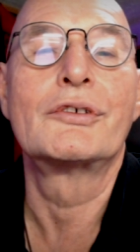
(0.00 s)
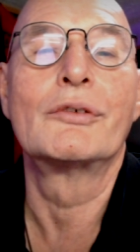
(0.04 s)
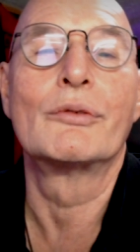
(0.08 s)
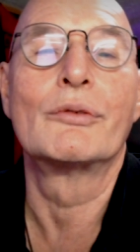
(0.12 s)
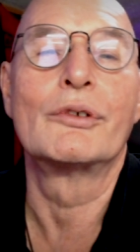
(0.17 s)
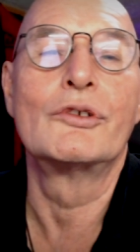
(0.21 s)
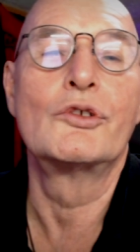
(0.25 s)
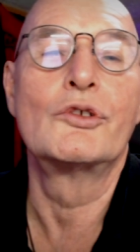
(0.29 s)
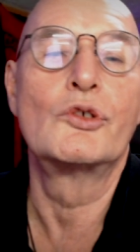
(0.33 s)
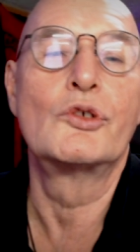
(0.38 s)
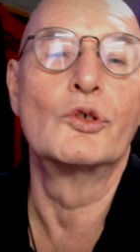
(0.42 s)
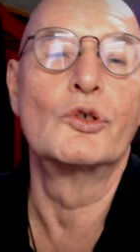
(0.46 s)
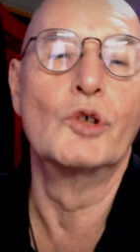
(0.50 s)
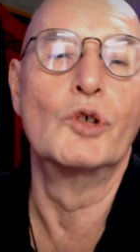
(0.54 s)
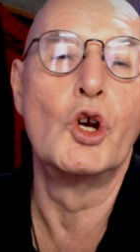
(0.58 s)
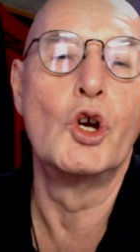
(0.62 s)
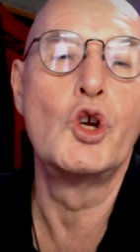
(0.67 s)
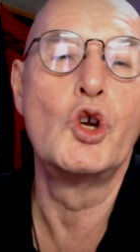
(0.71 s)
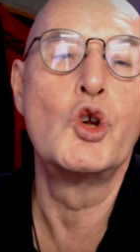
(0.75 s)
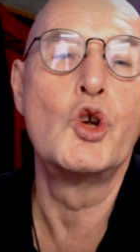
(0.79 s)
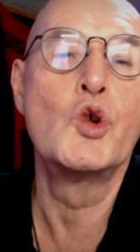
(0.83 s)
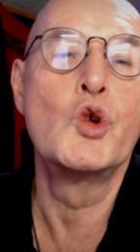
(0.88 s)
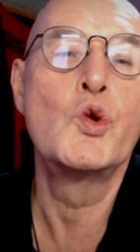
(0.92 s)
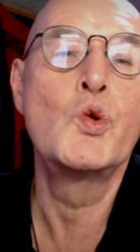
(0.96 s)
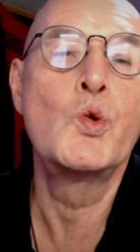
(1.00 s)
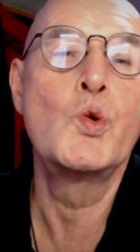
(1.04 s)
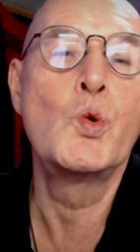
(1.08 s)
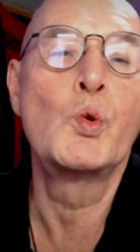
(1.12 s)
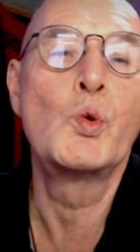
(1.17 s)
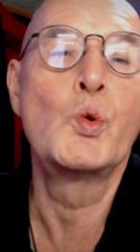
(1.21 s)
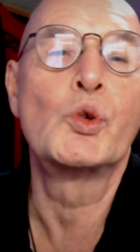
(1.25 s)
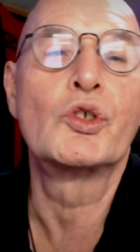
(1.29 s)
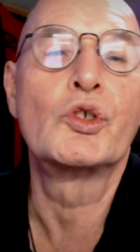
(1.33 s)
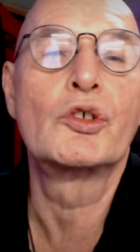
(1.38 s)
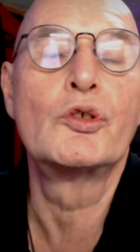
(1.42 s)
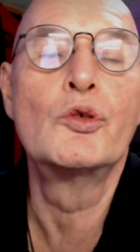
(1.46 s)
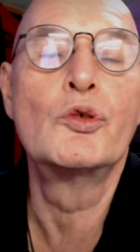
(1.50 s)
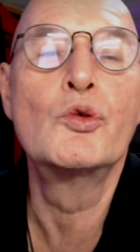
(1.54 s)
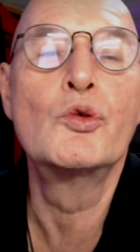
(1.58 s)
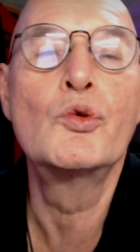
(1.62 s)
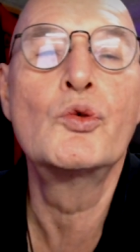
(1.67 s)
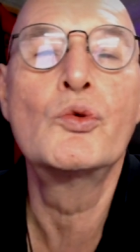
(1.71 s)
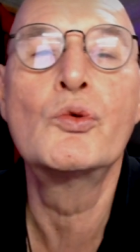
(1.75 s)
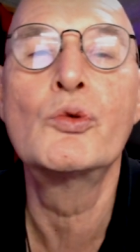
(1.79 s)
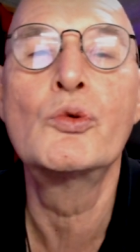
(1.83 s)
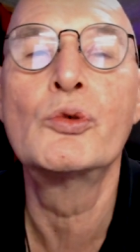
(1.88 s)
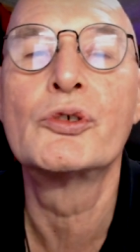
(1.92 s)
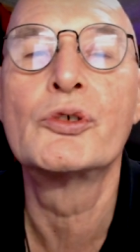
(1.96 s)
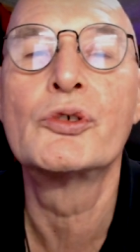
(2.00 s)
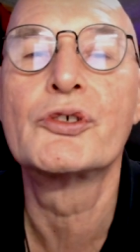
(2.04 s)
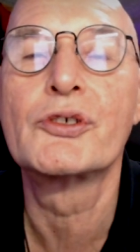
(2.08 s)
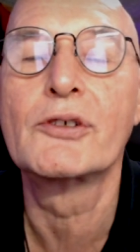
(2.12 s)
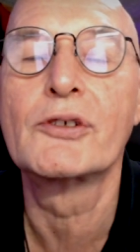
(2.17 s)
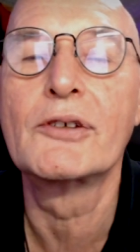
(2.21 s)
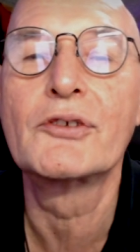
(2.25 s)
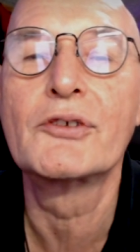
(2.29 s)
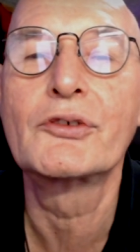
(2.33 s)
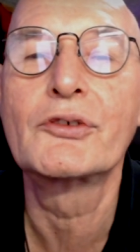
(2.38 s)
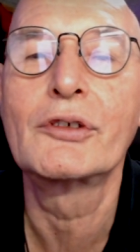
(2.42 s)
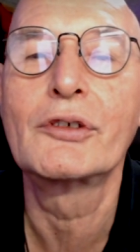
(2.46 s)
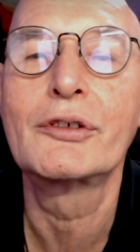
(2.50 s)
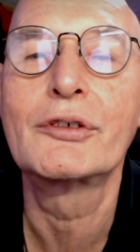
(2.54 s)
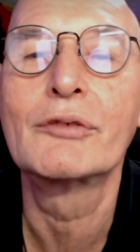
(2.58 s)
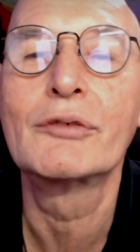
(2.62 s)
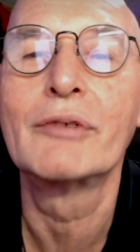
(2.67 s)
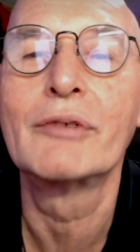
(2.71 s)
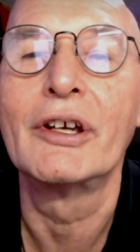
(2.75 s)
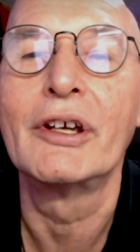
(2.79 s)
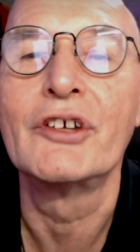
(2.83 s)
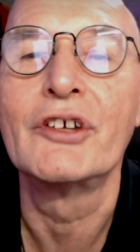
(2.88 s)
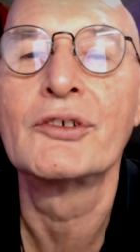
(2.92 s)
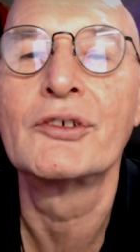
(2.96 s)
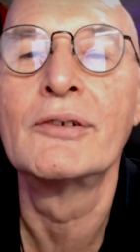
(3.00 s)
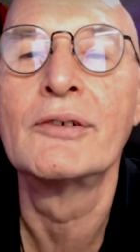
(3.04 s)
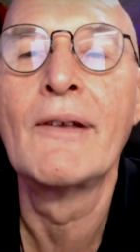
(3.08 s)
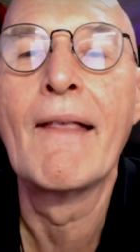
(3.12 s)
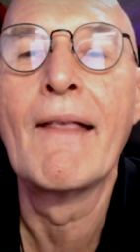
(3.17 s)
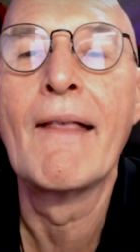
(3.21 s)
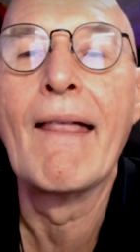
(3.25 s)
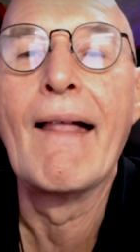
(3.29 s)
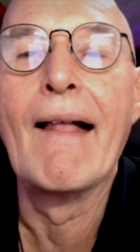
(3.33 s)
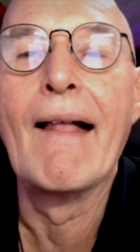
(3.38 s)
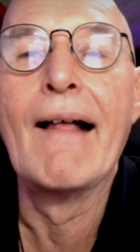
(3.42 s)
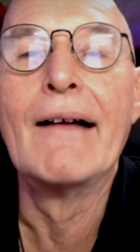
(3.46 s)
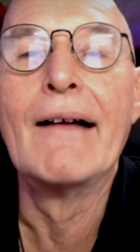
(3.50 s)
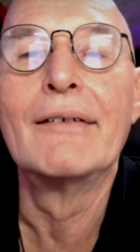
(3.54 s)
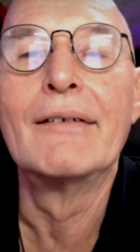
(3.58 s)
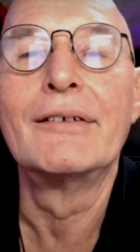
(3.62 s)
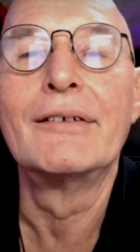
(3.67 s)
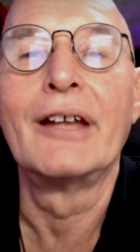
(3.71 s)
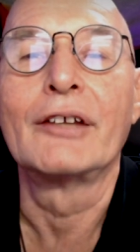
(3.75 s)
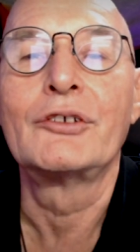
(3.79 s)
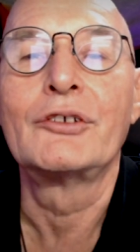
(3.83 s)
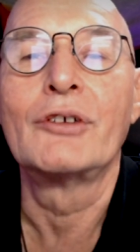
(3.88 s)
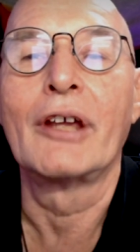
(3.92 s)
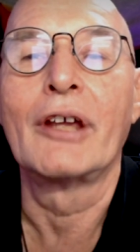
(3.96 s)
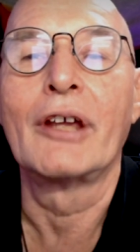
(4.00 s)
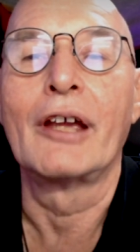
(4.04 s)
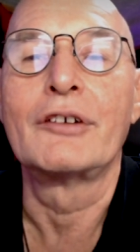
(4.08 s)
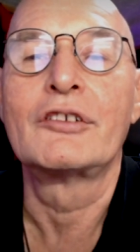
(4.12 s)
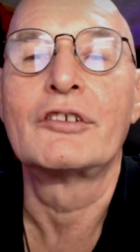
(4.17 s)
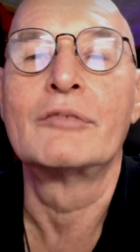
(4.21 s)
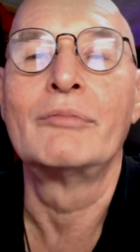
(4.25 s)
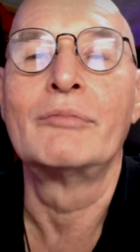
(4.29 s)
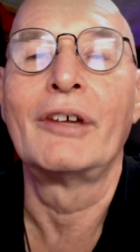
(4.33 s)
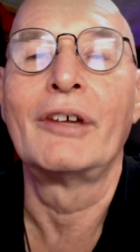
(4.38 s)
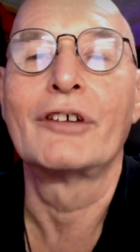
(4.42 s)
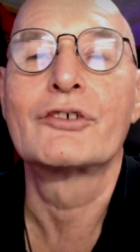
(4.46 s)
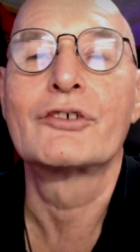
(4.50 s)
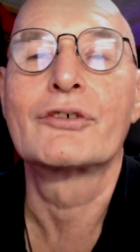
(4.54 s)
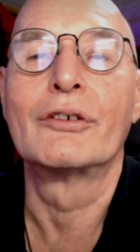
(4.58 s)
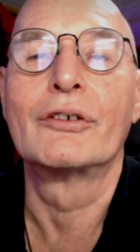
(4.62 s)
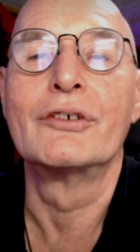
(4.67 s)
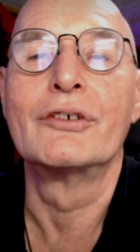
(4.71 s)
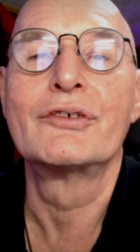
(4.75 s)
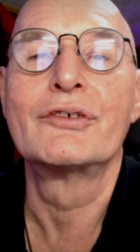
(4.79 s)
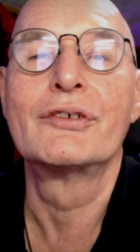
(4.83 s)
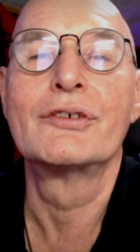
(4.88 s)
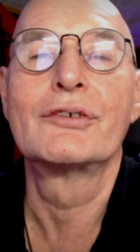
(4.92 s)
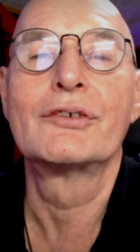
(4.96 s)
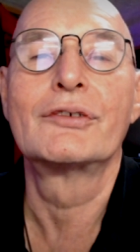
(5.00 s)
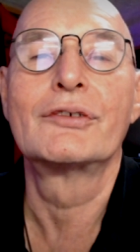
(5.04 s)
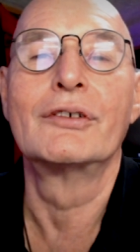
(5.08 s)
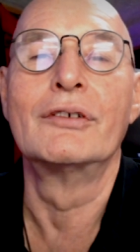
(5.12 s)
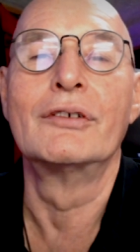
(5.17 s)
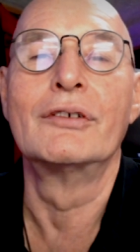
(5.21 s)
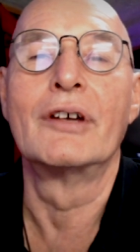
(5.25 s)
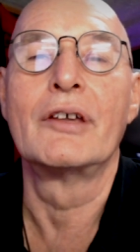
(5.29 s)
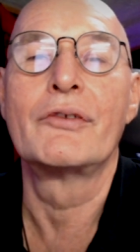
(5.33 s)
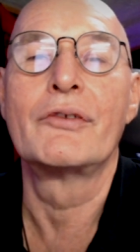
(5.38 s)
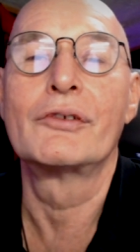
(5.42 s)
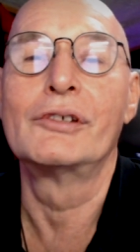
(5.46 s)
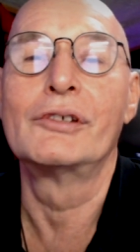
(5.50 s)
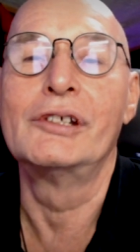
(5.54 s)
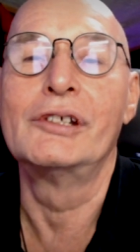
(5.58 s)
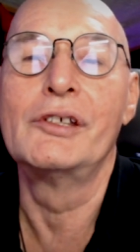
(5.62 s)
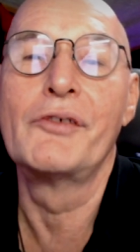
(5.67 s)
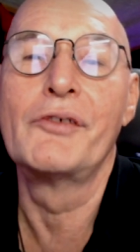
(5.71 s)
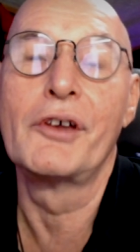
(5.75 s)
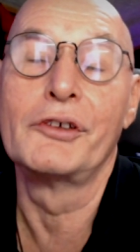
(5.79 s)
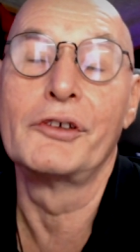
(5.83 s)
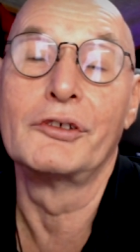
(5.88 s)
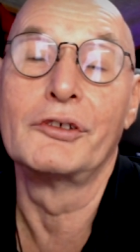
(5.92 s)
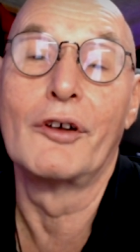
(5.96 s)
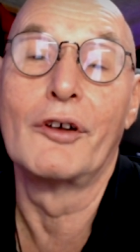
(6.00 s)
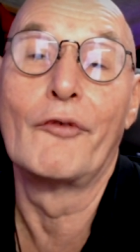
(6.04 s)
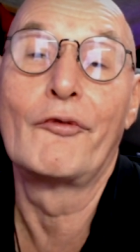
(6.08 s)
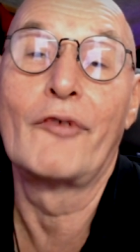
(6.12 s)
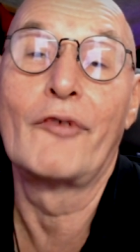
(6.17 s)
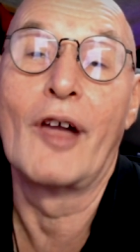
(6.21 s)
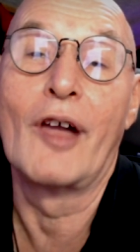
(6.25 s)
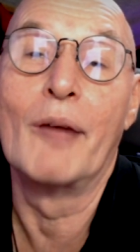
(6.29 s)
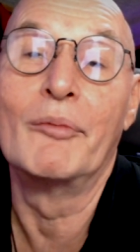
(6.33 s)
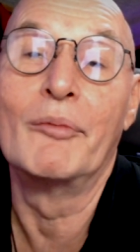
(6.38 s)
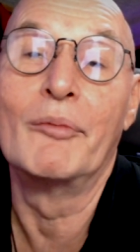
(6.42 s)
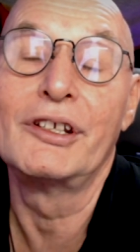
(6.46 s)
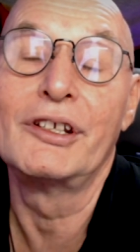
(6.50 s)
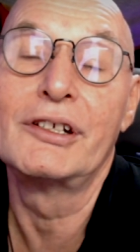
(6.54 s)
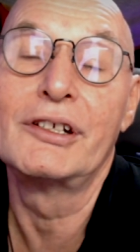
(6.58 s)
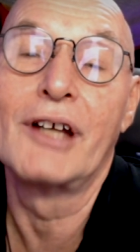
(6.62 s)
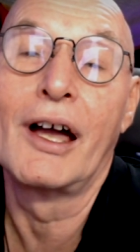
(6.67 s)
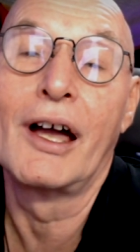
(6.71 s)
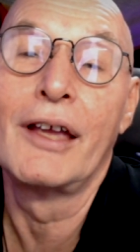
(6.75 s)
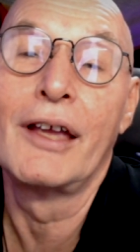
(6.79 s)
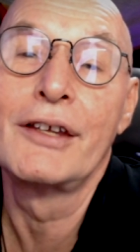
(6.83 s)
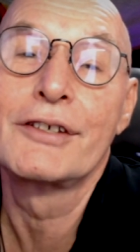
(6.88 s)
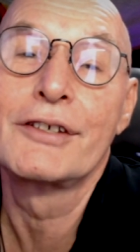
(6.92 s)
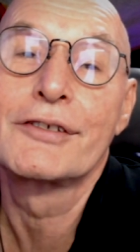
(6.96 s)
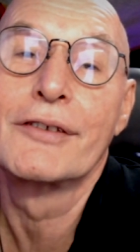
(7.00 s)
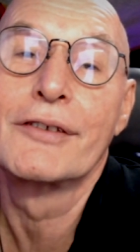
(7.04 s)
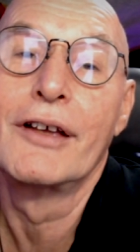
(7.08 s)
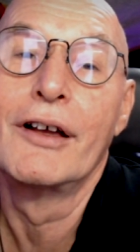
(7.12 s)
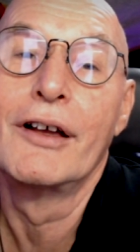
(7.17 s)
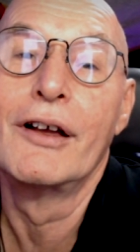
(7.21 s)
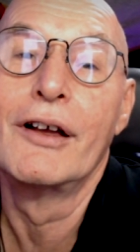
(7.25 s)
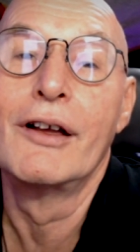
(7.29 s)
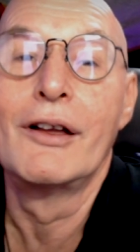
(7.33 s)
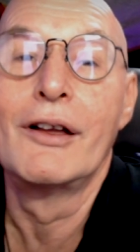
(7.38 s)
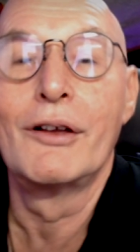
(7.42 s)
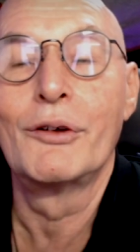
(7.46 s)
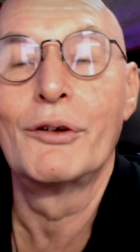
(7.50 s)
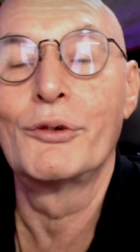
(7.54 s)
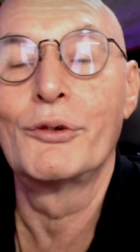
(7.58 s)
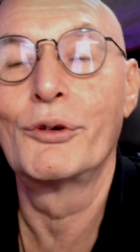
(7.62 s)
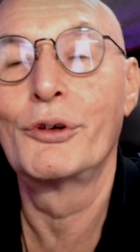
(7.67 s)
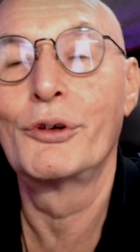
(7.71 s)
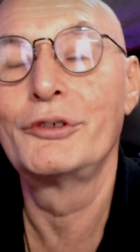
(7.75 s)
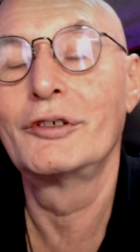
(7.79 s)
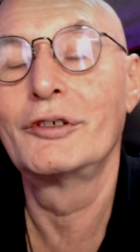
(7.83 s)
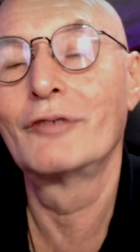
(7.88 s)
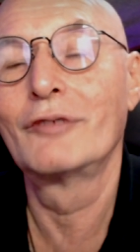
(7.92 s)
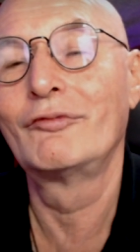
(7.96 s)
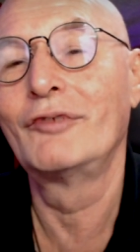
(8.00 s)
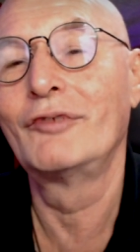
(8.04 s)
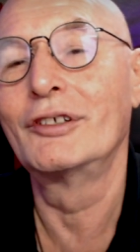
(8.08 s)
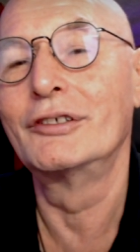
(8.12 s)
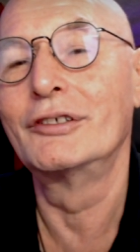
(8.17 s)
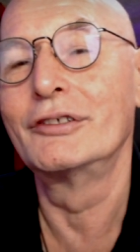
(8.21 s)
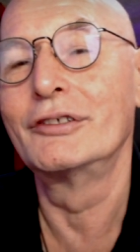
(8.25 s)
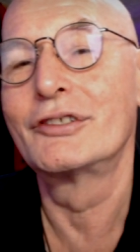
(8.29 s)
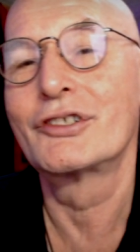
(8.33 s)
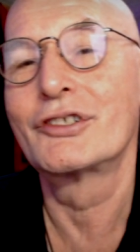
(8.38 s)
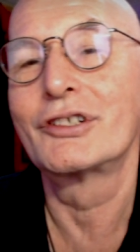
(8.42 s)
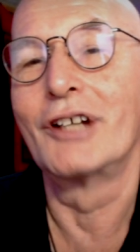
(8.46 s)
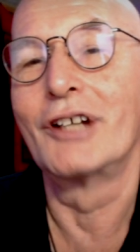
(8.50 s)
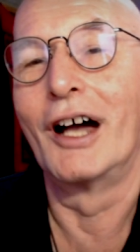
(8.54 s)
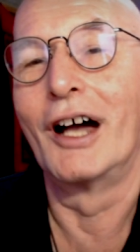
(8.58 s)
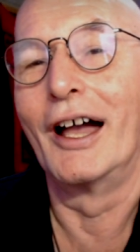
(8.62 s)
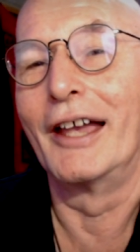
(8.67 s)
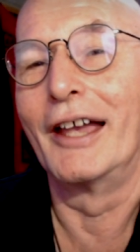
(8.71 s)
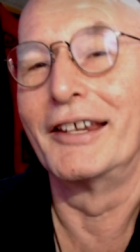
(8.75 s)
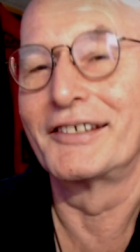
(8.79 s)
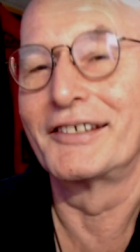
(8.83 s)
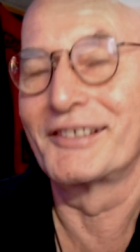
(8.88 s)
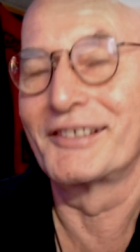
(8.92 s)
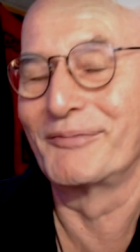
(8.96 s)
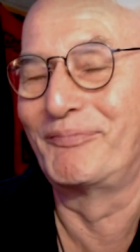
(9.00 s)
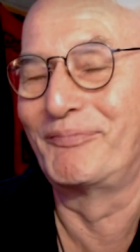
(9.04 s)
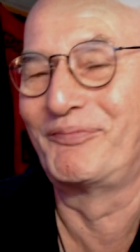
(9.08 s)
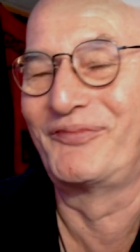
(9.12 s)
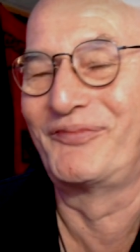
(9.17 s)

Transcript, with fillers: you into a lose-lose situation. Like you had to make choices, you know, either your family dies or your village dies.